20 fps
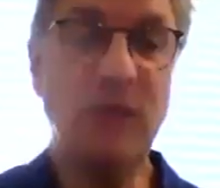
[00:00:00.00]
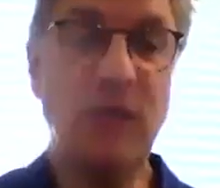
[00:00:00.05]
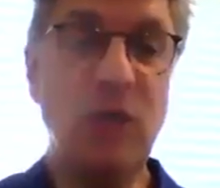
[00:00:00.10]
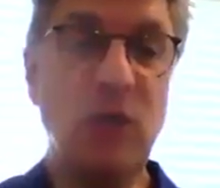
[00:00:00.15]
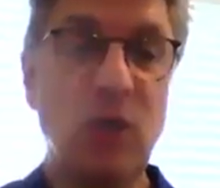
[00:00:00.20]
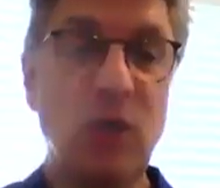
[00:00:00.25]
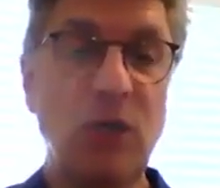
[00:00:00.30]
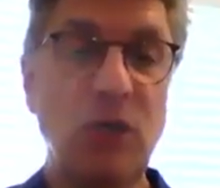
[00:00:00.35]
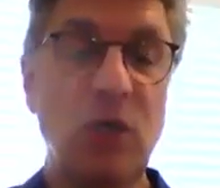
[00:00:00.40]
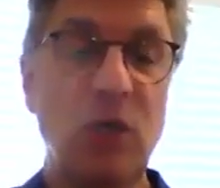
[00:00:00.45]
that
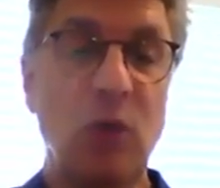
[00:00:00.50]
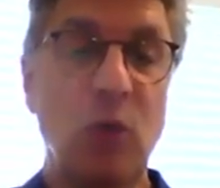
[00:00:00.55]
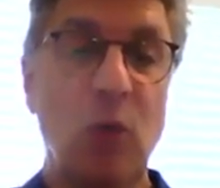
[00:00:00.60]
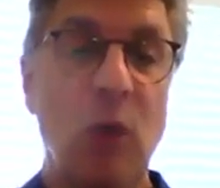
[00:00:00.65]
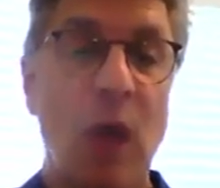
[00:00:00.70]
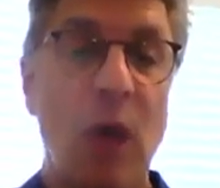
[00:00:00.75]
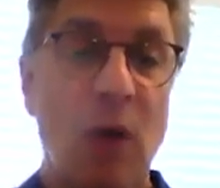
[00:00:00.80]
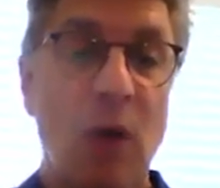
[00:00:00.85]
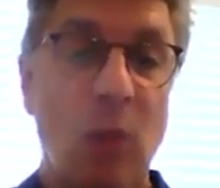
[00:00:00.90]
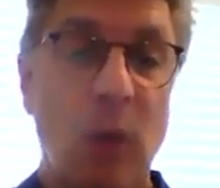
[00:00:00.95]
you can do.
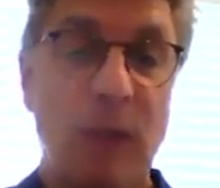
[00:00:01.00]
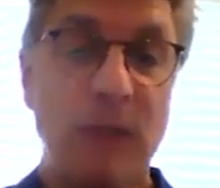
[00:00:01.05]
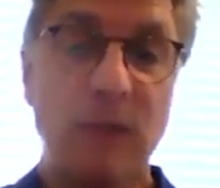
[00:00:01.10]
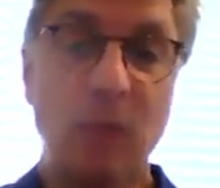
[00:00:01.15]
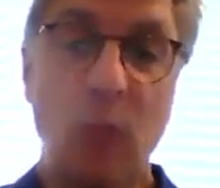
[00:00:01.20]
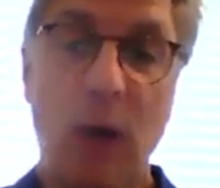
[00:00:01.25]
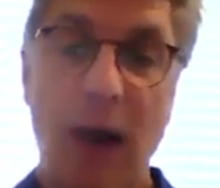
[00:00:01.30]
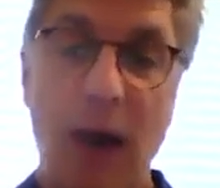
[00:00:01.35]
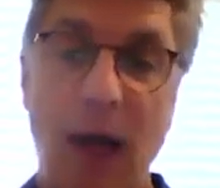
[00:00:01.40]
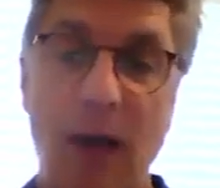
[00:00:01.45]

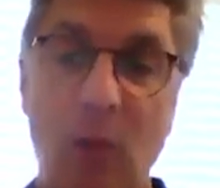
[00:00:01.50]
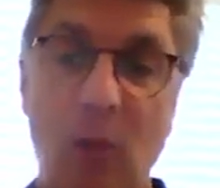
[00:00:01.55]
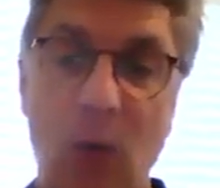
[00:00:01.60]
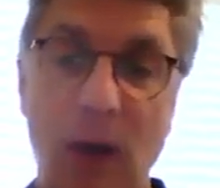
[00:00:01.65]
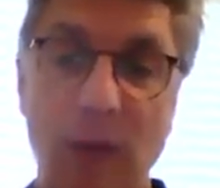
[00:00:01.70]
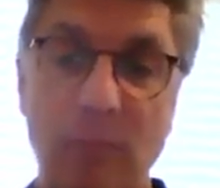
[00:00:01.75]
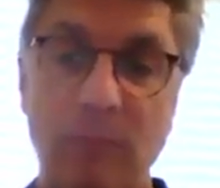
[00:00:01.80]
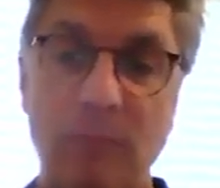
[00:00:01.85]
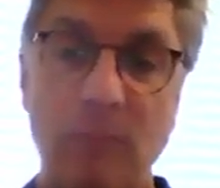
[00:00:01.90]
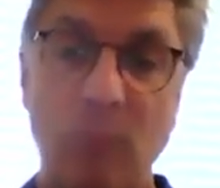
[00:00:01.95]

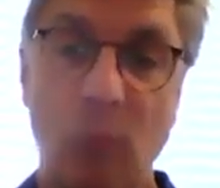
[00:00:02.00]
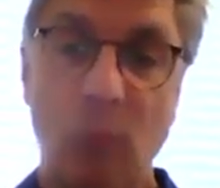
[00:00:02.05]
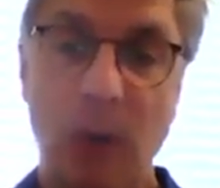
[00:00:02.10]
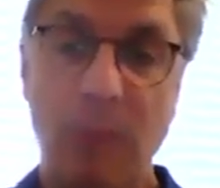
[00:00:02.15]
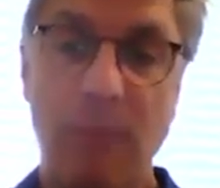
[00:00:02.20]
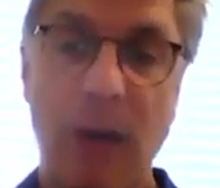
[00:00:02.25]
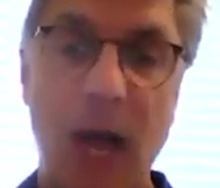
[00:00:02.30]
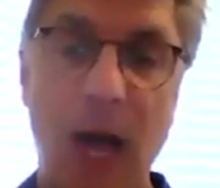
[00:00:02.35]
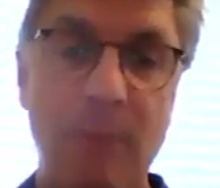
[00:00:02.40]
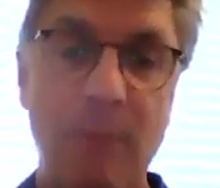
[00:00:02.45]

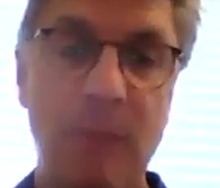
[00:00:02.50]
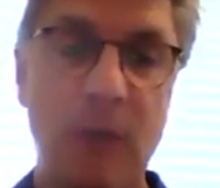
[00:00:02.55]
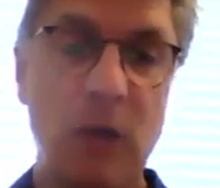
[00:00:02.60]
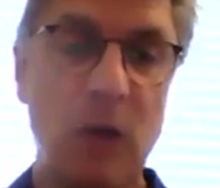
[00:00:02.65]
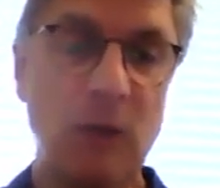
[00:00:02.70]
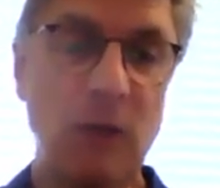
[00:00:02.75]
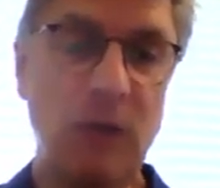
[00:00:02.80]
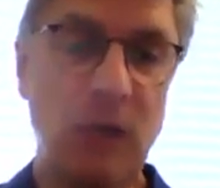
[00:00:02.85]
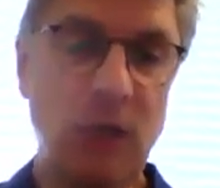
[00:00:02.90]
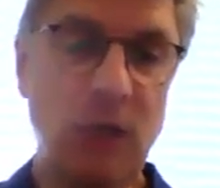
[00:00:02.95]
When Bob
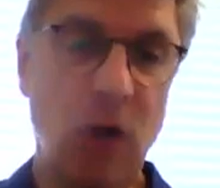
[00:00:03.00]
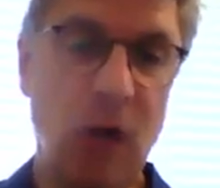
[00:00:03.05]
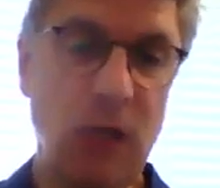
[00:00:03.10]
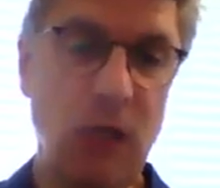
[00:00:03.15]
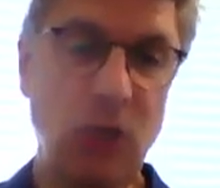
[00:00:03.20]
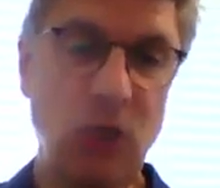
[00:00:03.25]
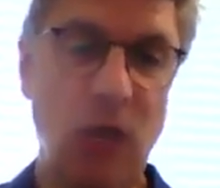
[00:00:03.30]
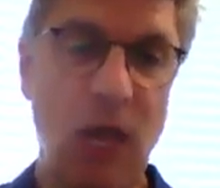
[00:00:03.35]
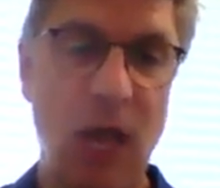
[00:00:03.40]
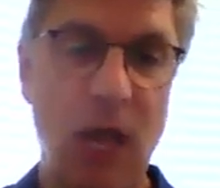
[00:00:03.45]
goes to talk
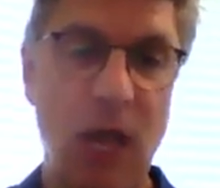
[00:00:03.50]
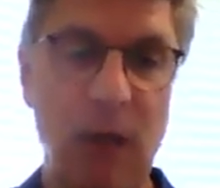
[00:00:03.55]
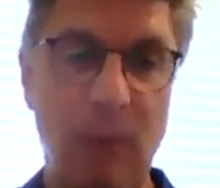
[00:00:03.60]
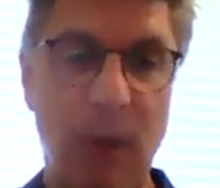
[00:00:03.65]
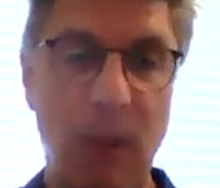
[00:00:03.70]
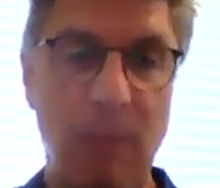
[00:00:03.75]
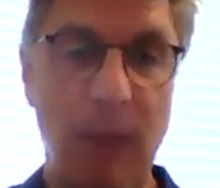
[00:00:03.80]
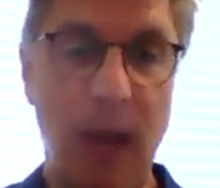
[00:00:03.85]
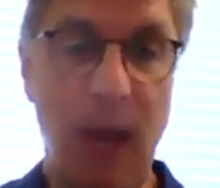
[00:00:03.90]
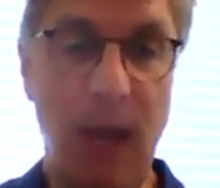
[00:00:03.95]
to John
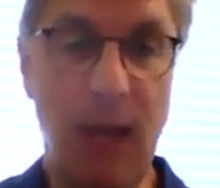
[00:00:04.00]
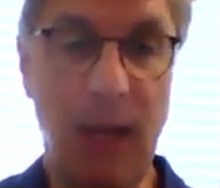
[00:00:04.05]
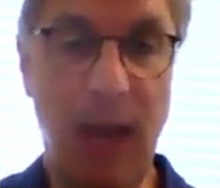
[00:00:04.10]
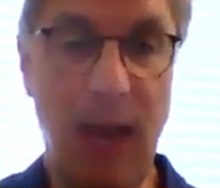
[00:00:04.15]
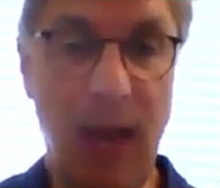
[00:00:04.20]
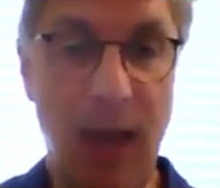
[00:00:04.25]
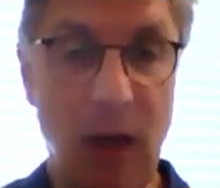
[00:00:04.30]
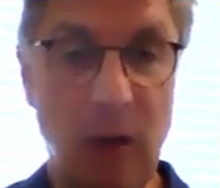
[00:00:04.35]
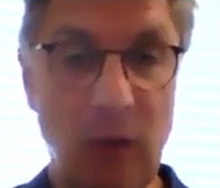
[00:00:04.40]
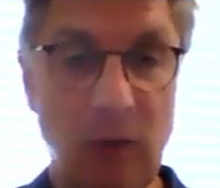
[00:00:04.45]
about buying a
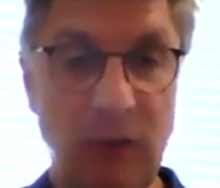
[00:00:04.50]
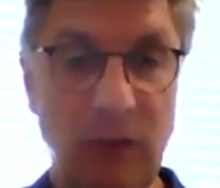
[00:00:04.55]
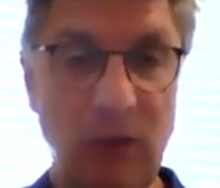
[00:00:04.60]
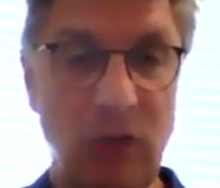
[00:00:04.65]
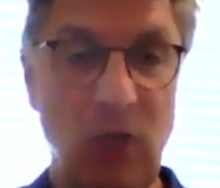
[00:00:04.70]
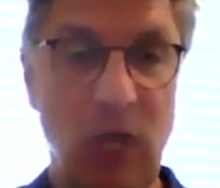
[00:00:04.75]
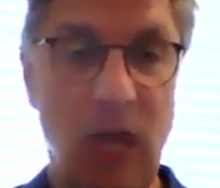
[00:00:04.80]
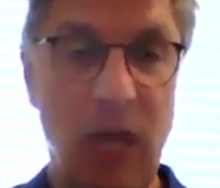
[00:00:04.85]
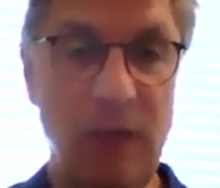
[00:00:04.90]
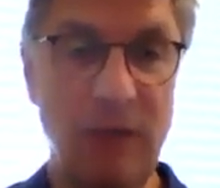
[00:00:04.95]
house, and
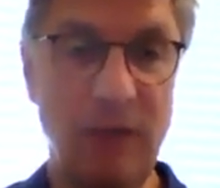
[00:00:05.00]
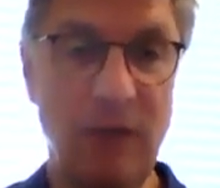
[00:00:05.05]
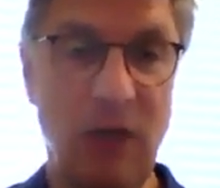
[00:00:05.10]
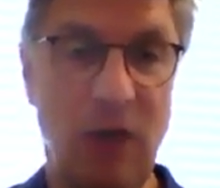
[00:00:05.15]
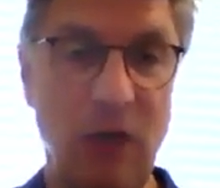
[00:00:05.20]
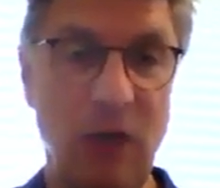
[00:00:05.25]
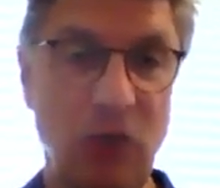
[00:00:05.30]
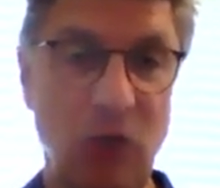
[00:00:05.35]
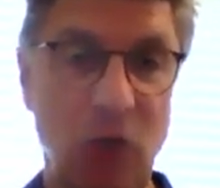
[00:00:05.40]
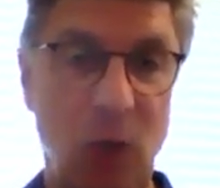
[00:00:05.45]
John
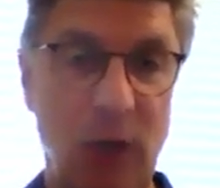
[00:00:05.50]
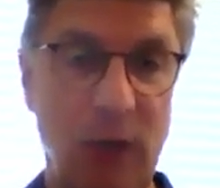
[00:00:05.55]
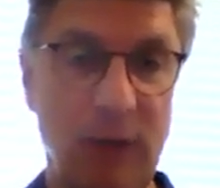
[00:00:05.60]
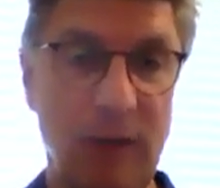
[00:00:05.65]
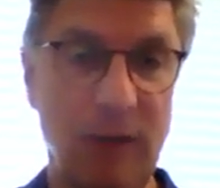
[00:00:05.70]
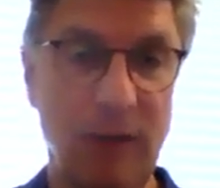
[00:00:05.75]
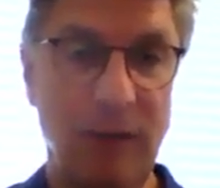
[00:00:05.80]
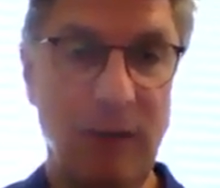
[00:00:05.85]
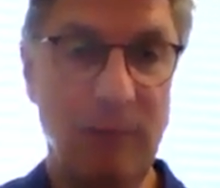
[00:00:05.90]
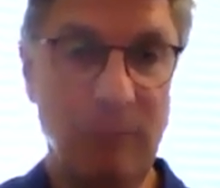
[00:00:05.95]
starts showing
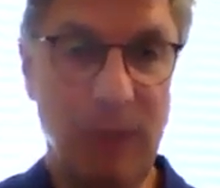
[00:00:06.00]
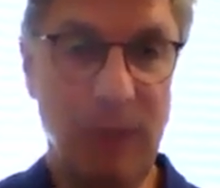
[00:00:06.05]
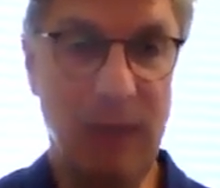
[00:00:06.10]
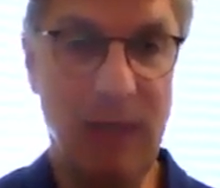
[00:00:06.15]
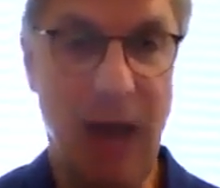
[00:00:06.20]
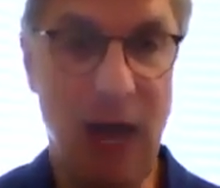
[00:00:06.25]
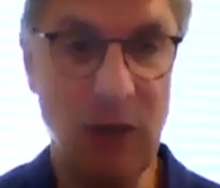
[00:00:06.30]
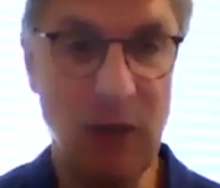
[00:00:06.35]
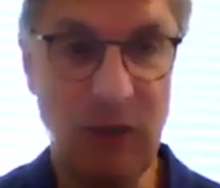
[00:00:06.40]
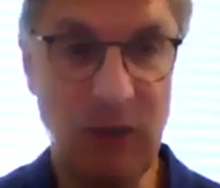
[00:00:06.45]
me
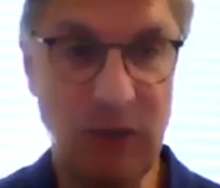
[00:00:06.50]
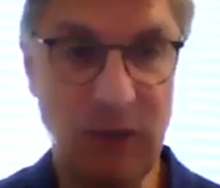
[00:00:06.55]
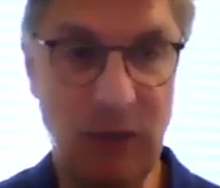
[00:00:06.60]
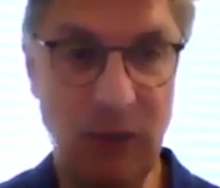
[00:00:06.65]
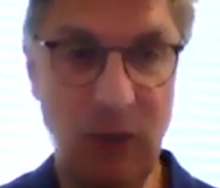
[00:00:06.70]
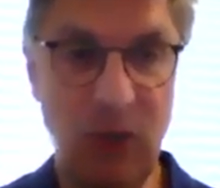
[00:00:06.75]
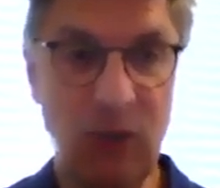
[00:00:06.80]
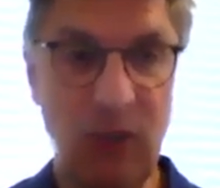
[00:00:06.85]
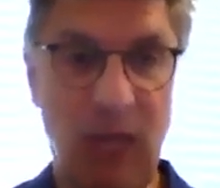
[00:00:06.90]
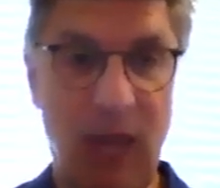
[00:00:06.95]
houses to
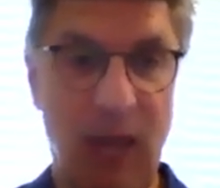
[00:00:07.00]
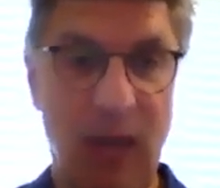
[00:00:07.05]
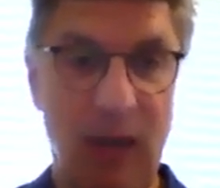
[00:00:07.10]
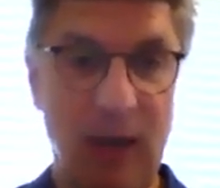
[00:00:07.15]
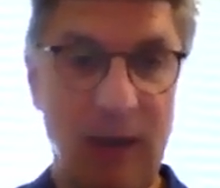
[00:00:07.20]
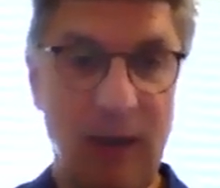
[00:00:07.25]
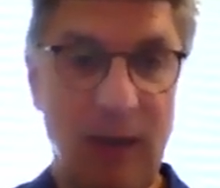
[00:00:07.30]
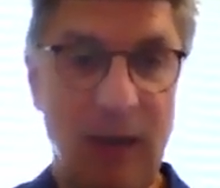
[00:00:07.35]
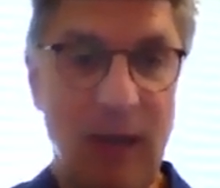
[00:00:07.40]
look at,